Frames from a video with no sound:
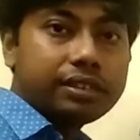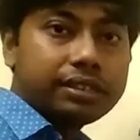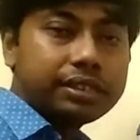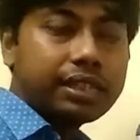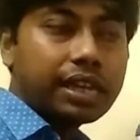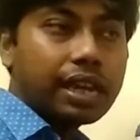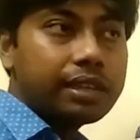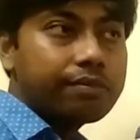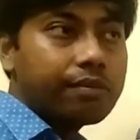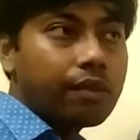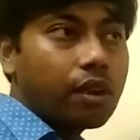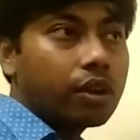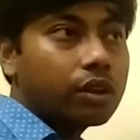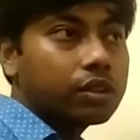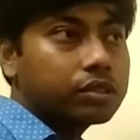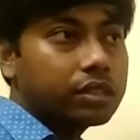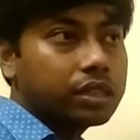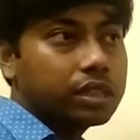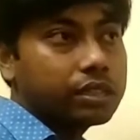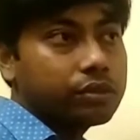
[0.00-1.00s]
derive,
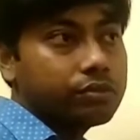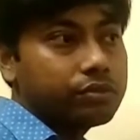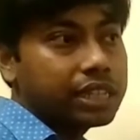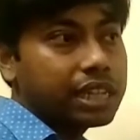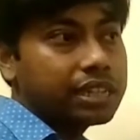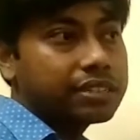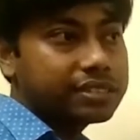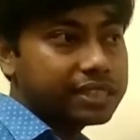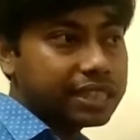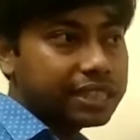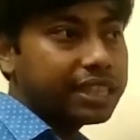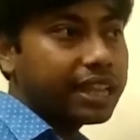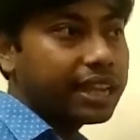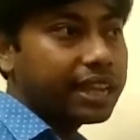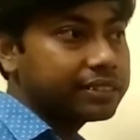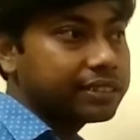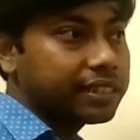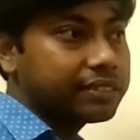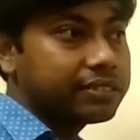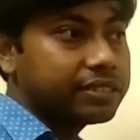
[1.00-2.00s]
or we can say
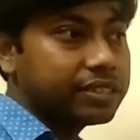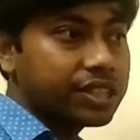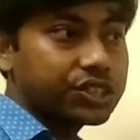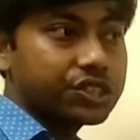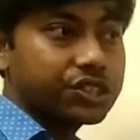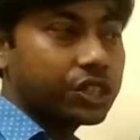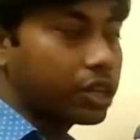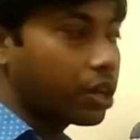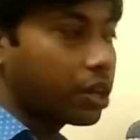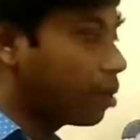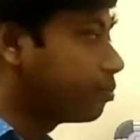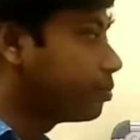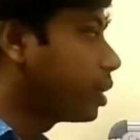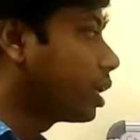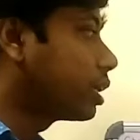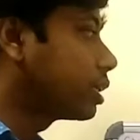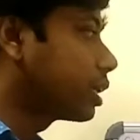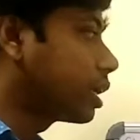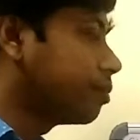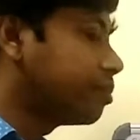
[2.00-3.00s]
that the direction of
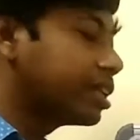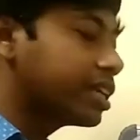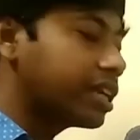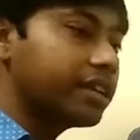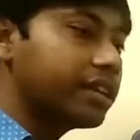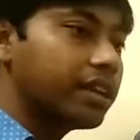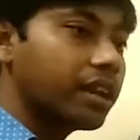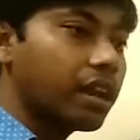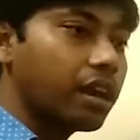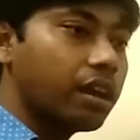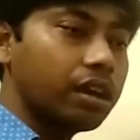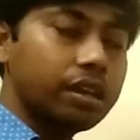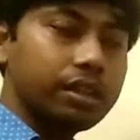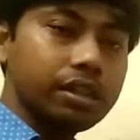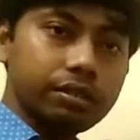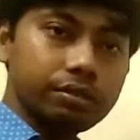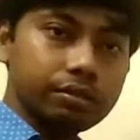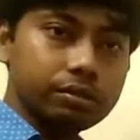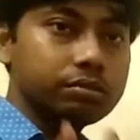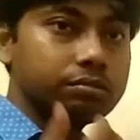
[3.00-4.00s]
the
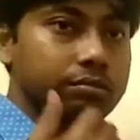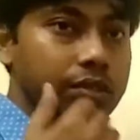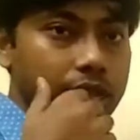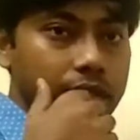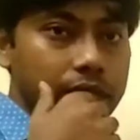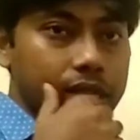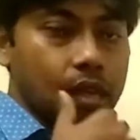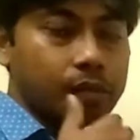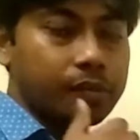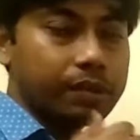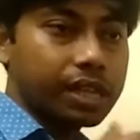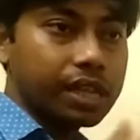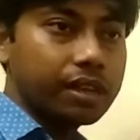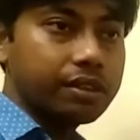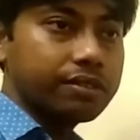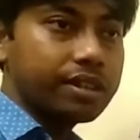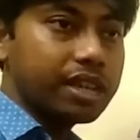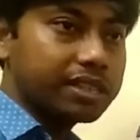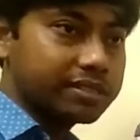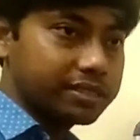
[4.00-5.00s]
chemical
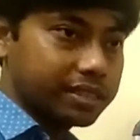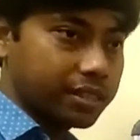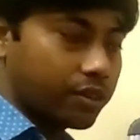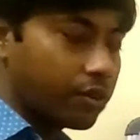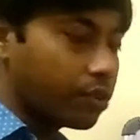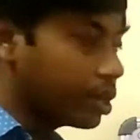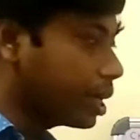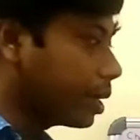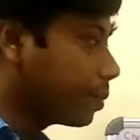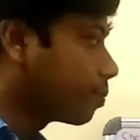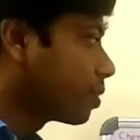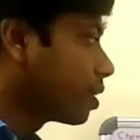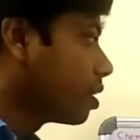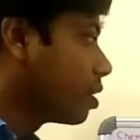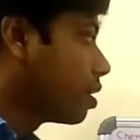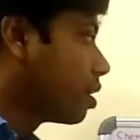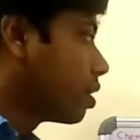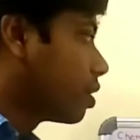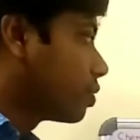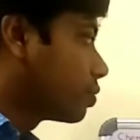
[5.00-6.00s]
reaction. Okay,
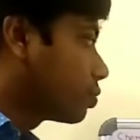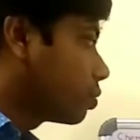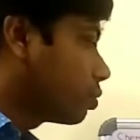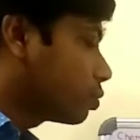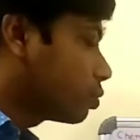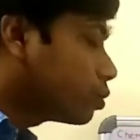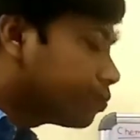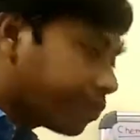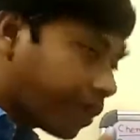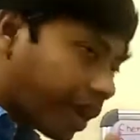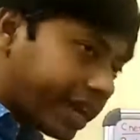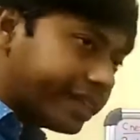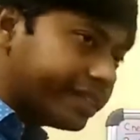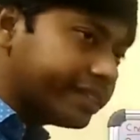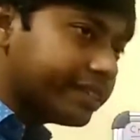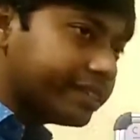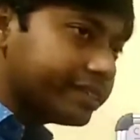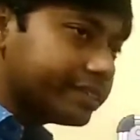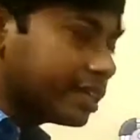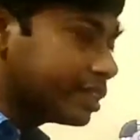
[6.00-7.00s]
so to
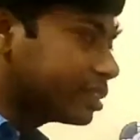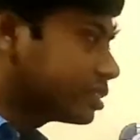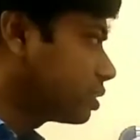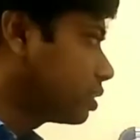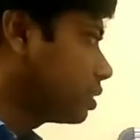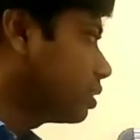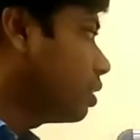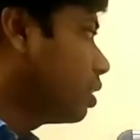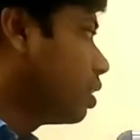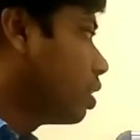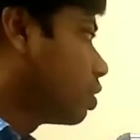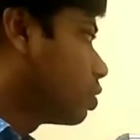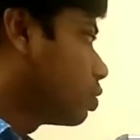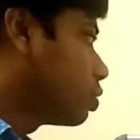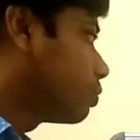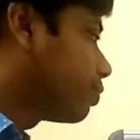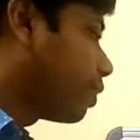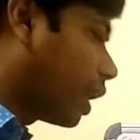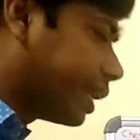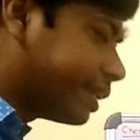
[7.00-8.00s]
find the
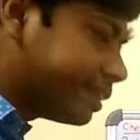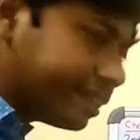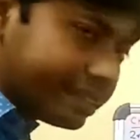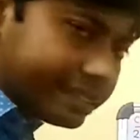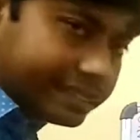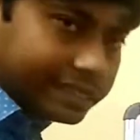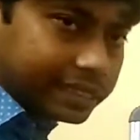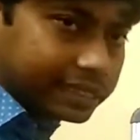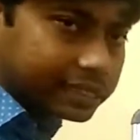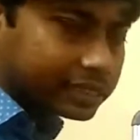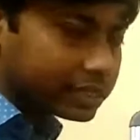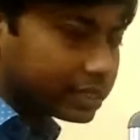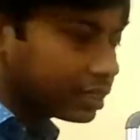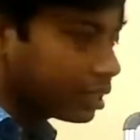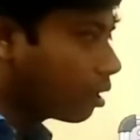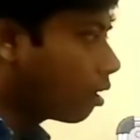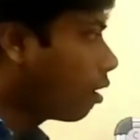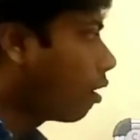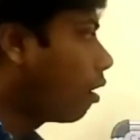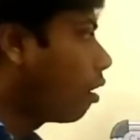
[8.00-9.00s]

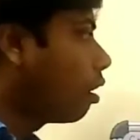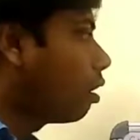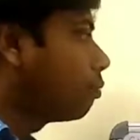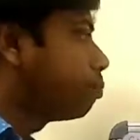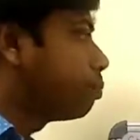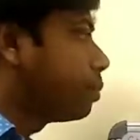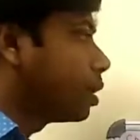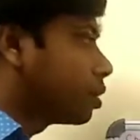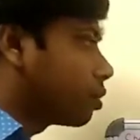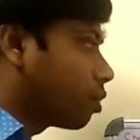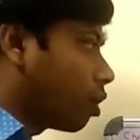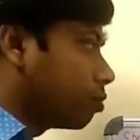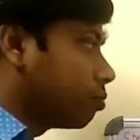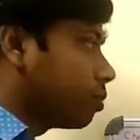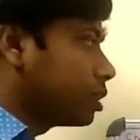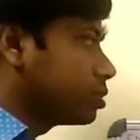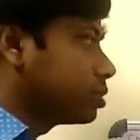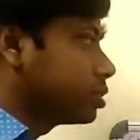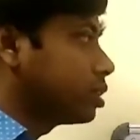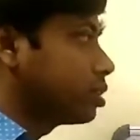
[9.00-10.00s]
direction of
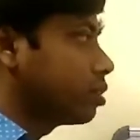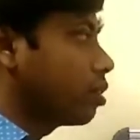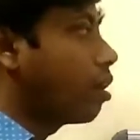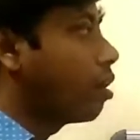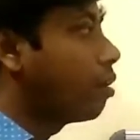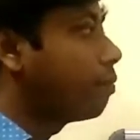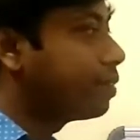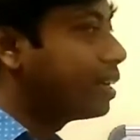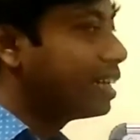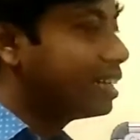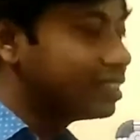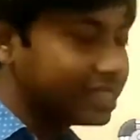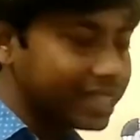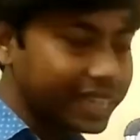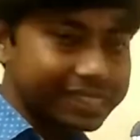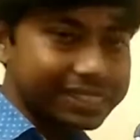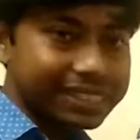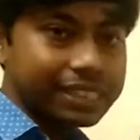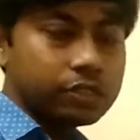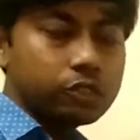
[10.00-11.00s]
conversion of
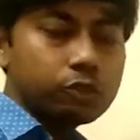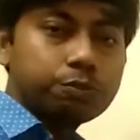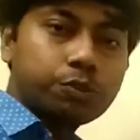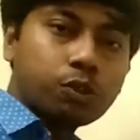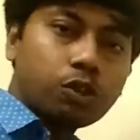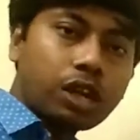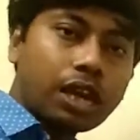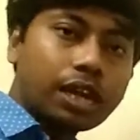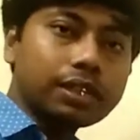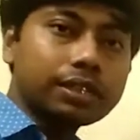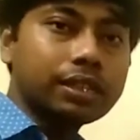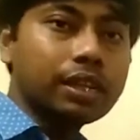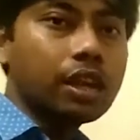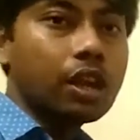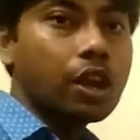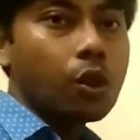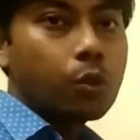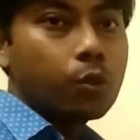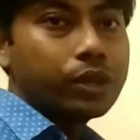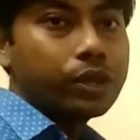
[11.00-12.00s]
reactant to product,
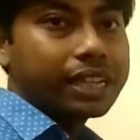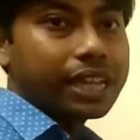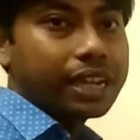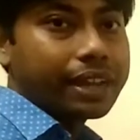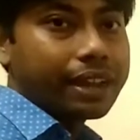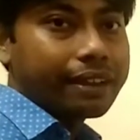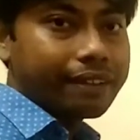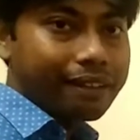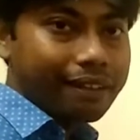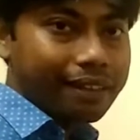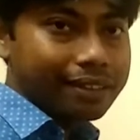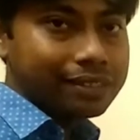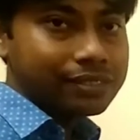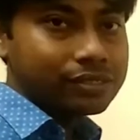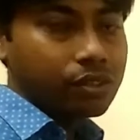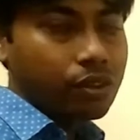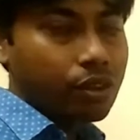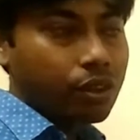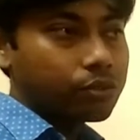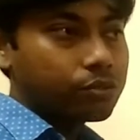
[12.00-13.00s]
we can
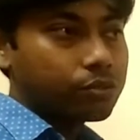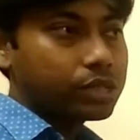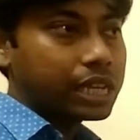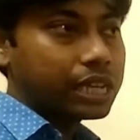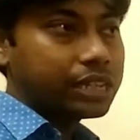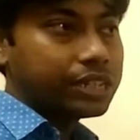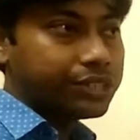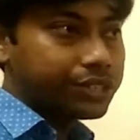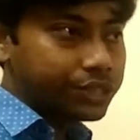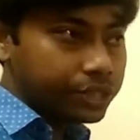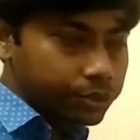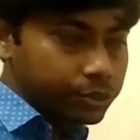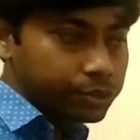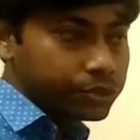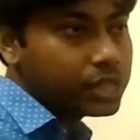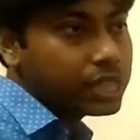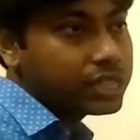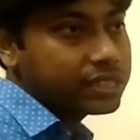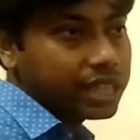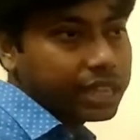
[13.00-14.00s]
analyze or we can
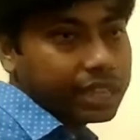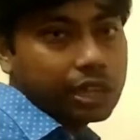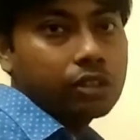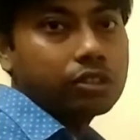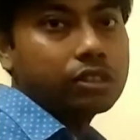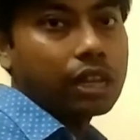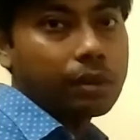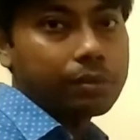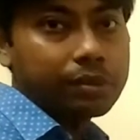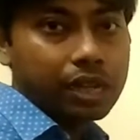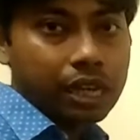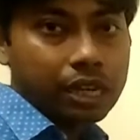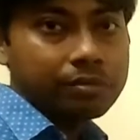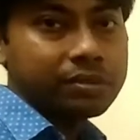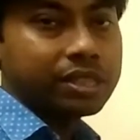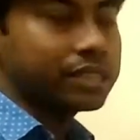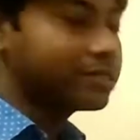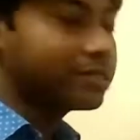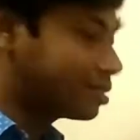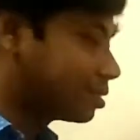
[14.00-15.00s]
introduce the second law
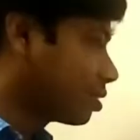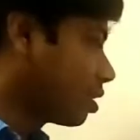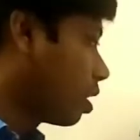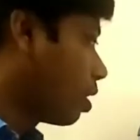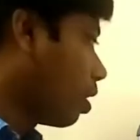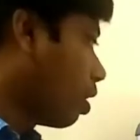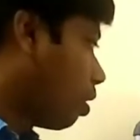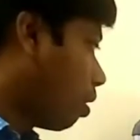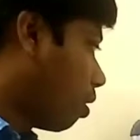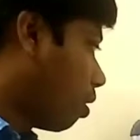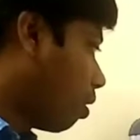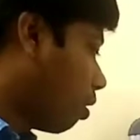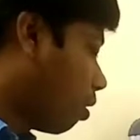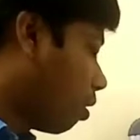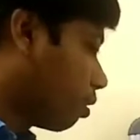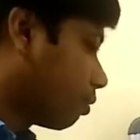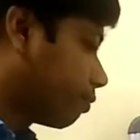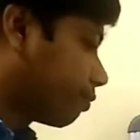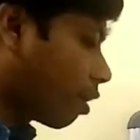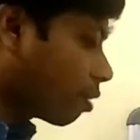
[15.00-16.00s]
thermodynamics.
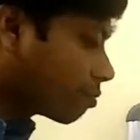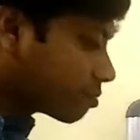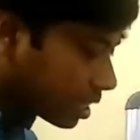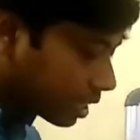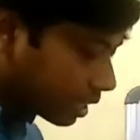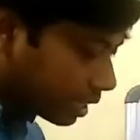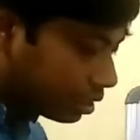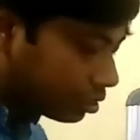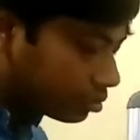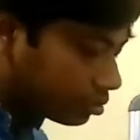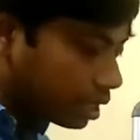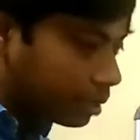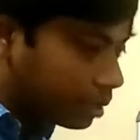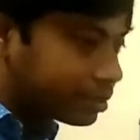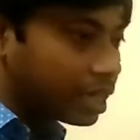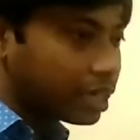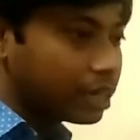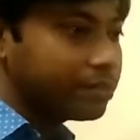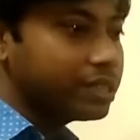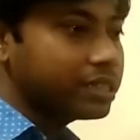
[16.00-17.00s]
Or from second law
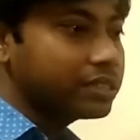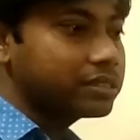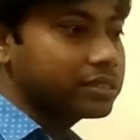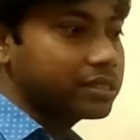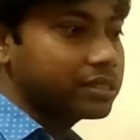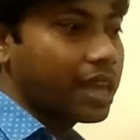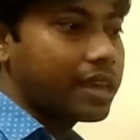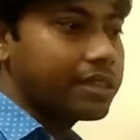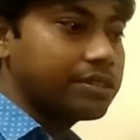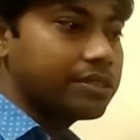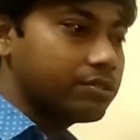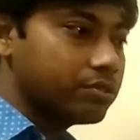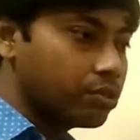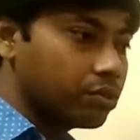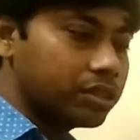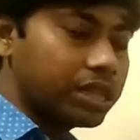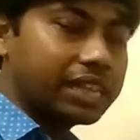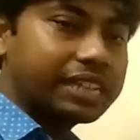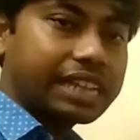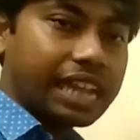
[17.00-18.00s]
thermodynamics, as you
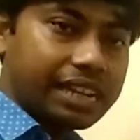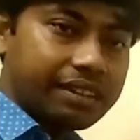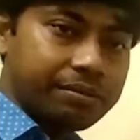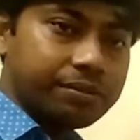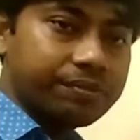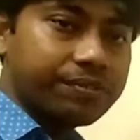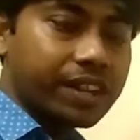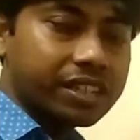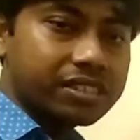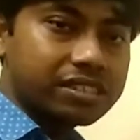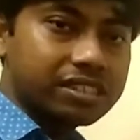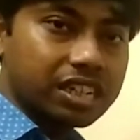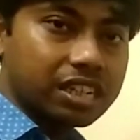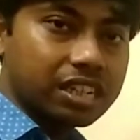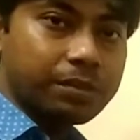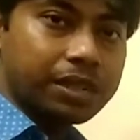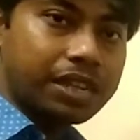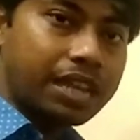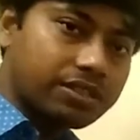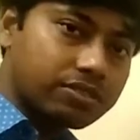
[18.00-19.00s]
know that Kelvin-Planck
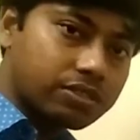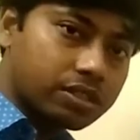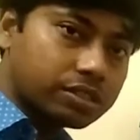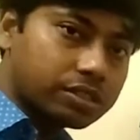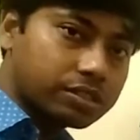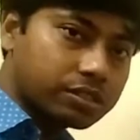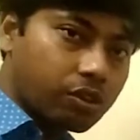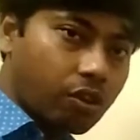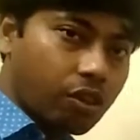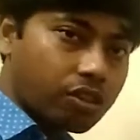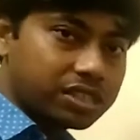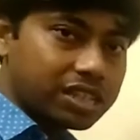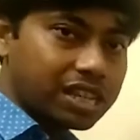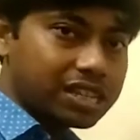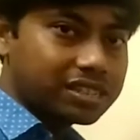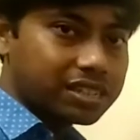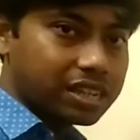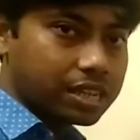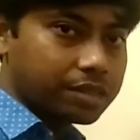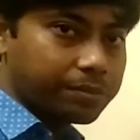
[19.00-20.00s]
statement as well as
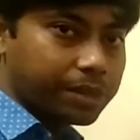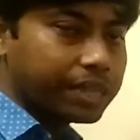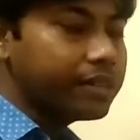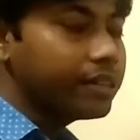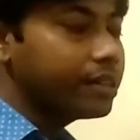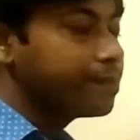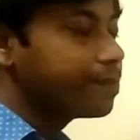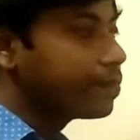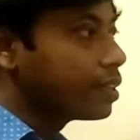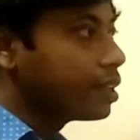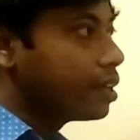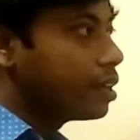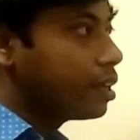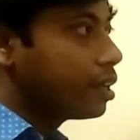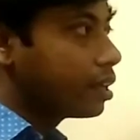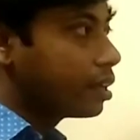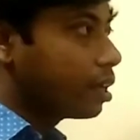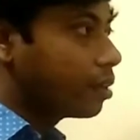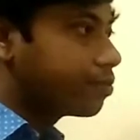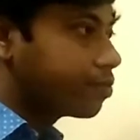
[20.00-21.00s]
Clausius statement.
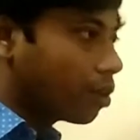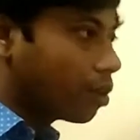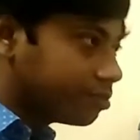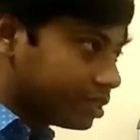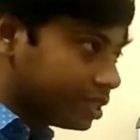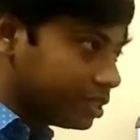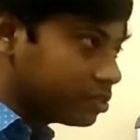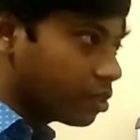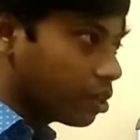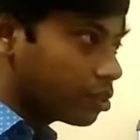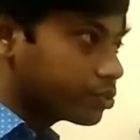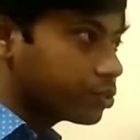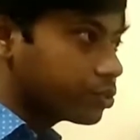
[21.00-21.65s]
Now from this